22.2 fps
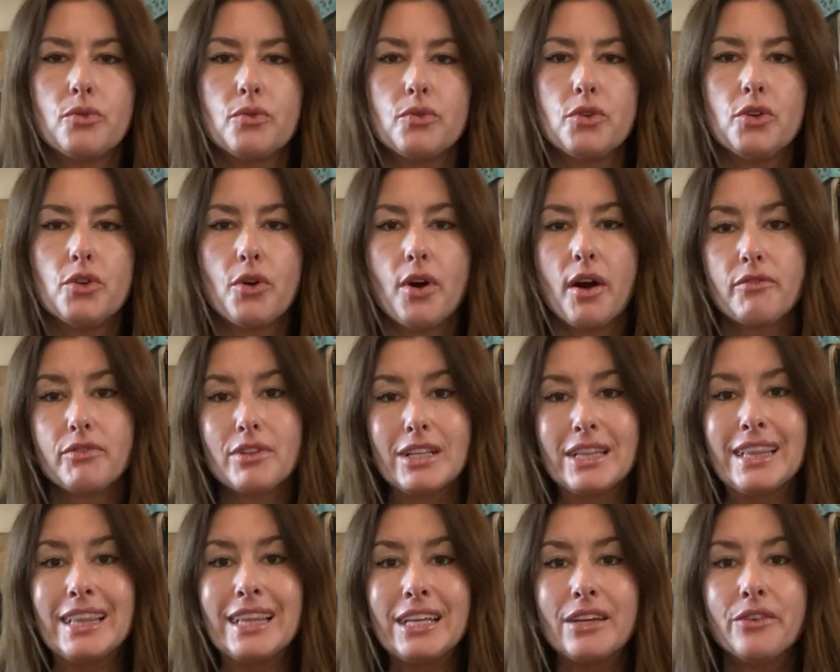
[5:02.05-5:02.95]
You don't have to
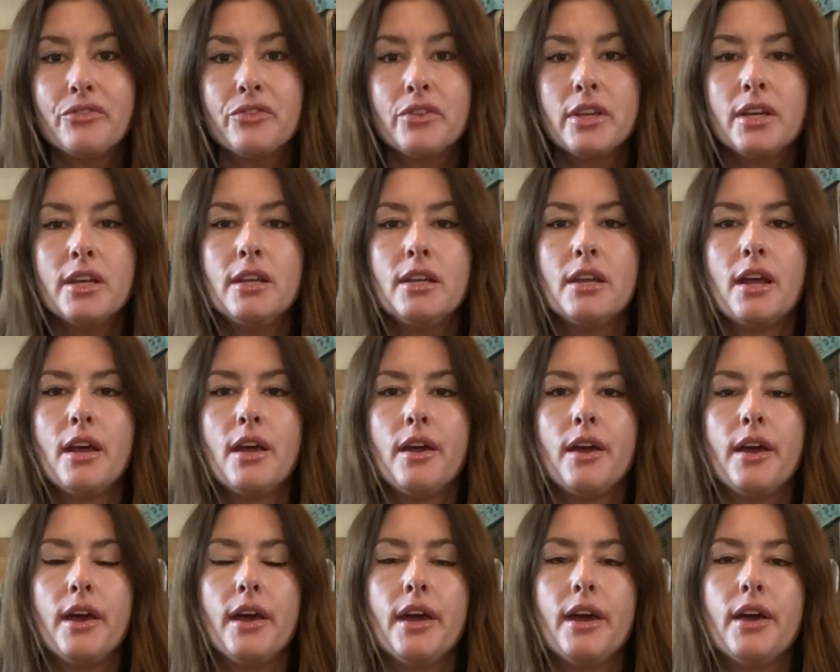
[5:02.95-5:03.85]
lift it.
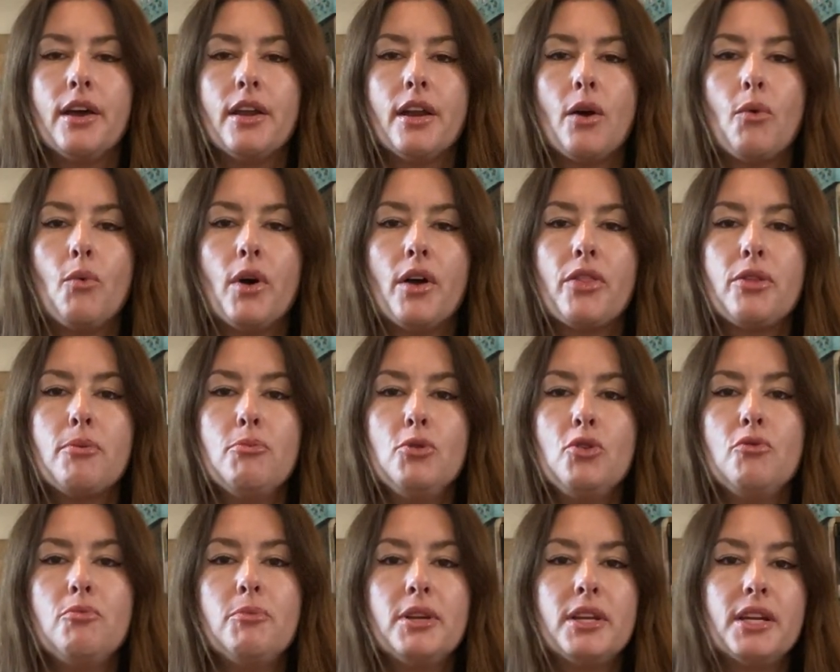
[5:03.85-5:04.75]
And I want the
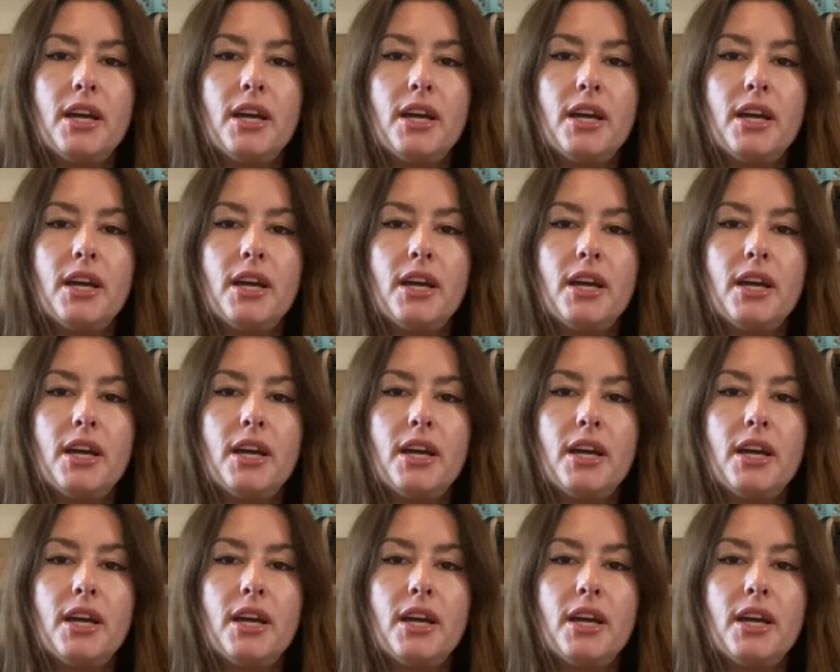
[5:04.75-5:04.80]
movement to